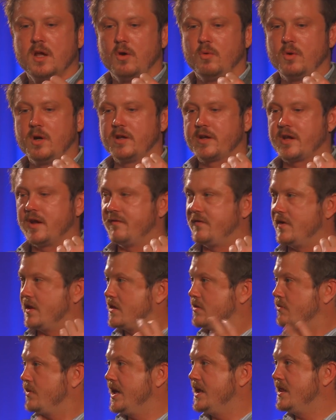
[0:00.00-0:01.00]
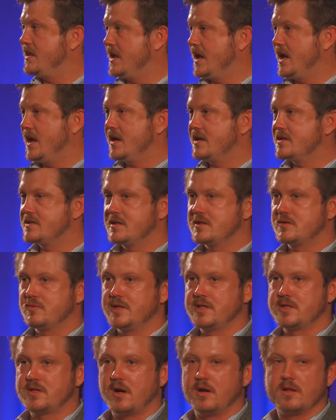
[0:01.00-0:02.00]
We're looking for three things as
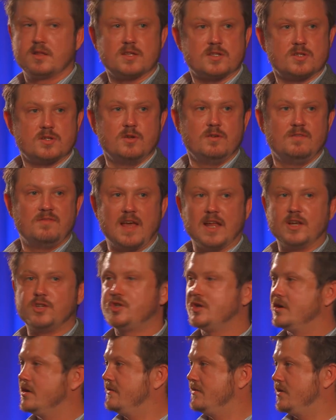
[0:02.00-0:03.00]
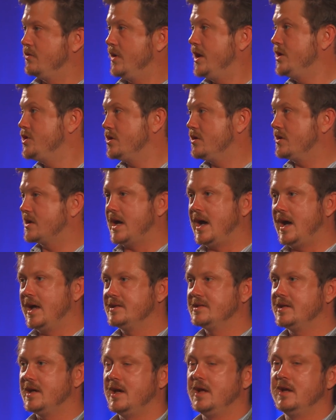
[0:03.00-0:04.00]
we start this new venture of original
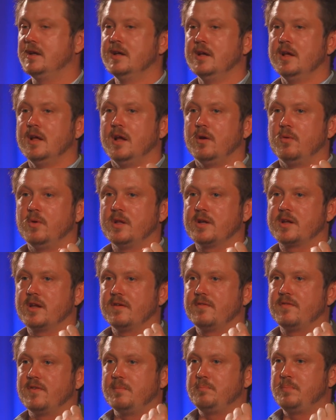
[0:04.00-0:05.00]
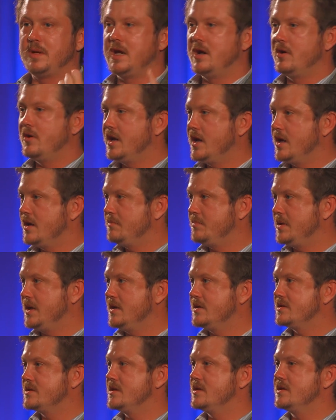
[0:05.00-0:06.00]
content. We're looking for period
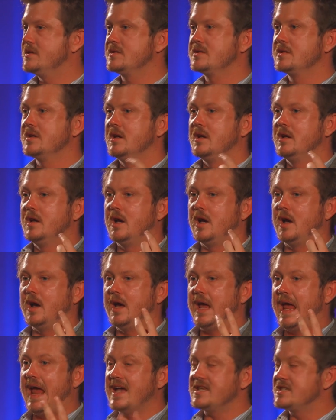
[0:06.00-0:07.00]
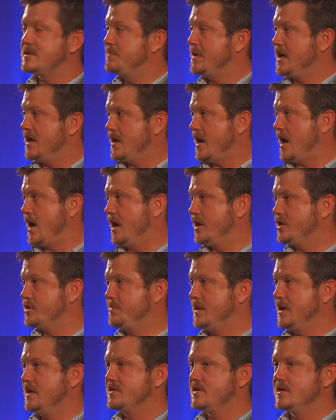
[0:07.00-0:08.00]
pieces, espionage
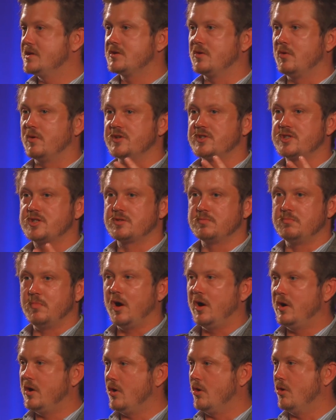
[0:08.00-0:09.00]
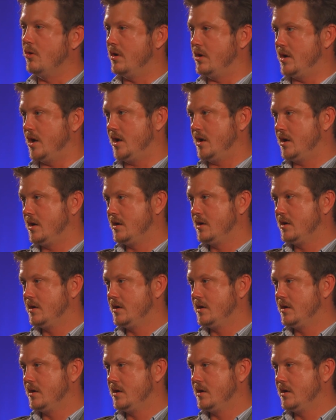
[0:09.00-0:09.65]
pieces, or smart horror.